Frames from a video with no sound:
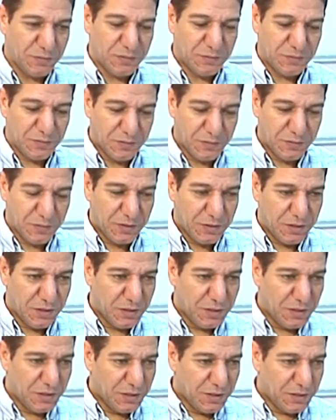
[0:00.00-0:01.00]

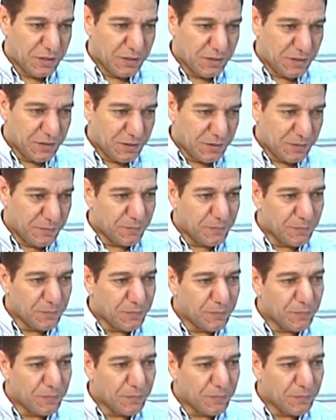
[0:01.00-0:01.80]
(silence)